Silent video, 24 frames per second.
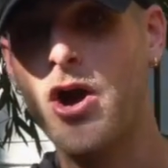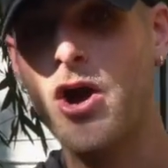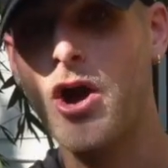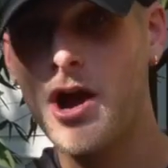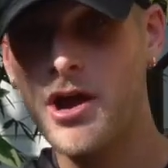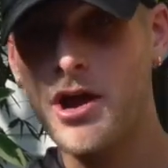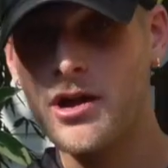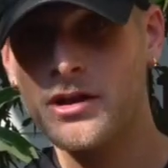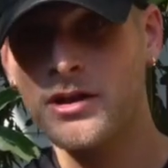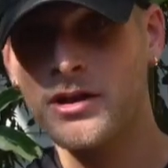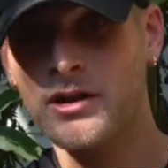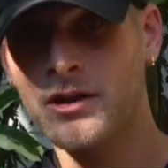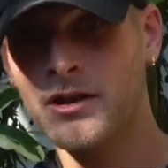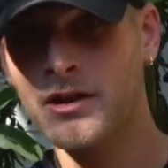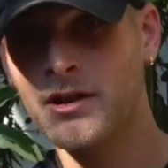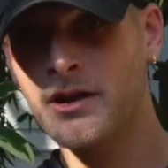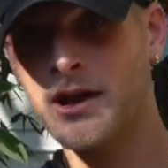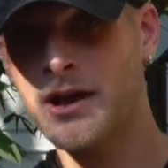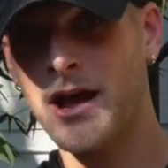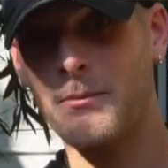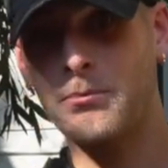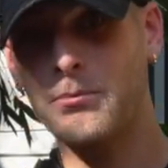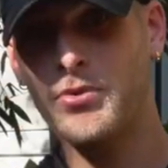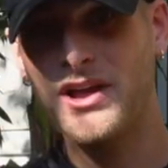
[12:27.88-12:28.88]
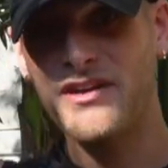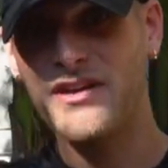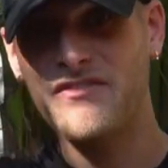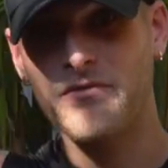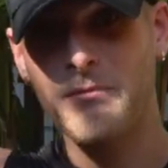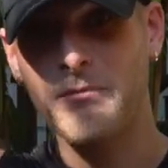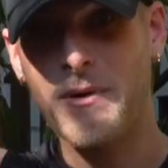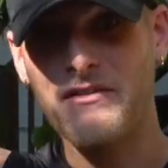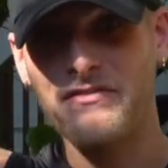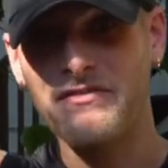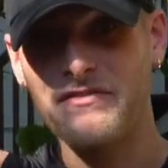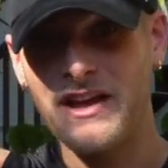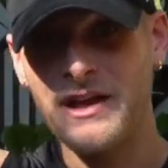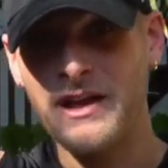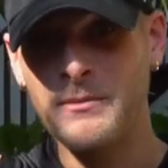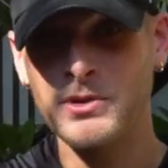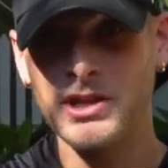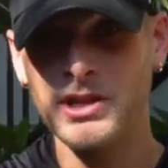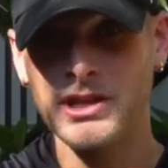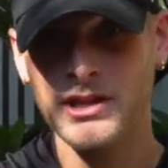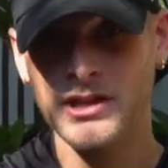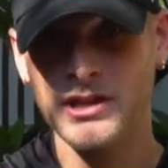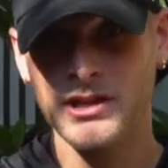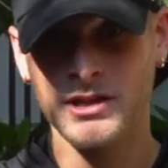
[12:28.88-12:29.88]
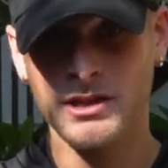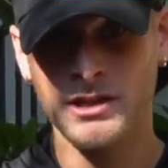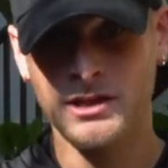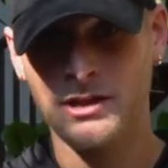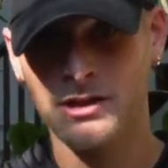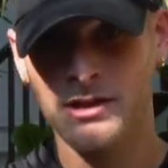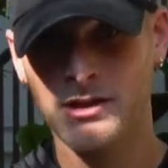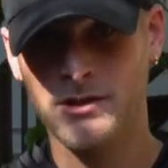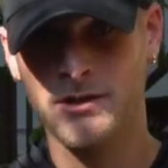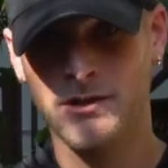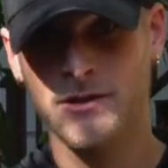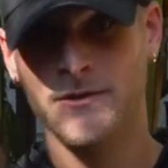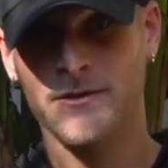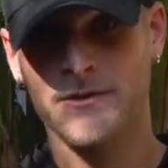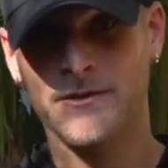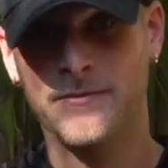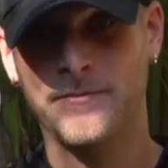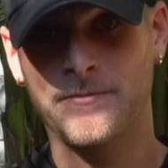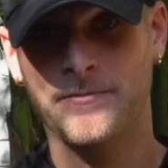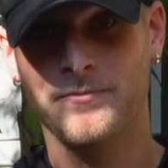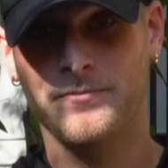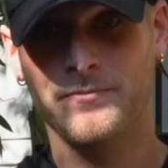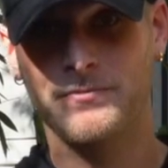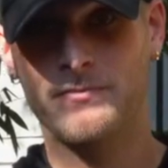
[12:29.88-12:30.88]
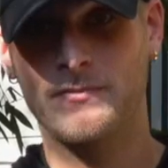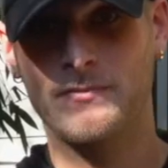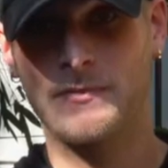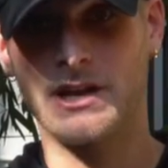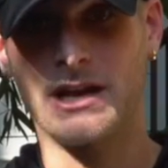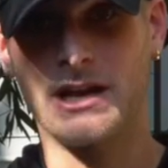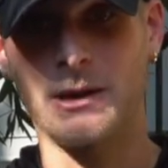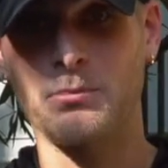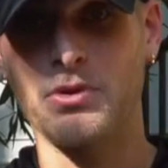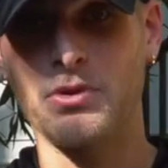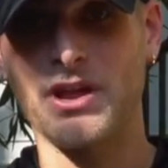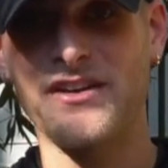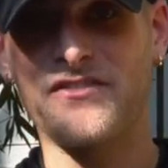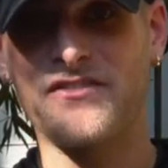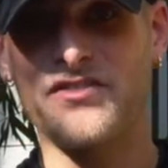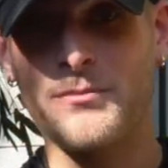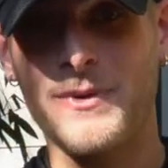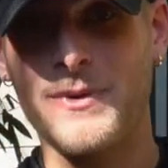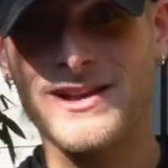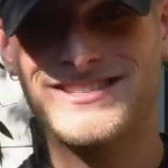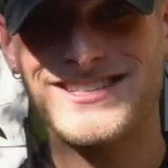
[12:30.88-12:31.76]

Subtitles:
heart, I'm playing for my family, I'm playing for my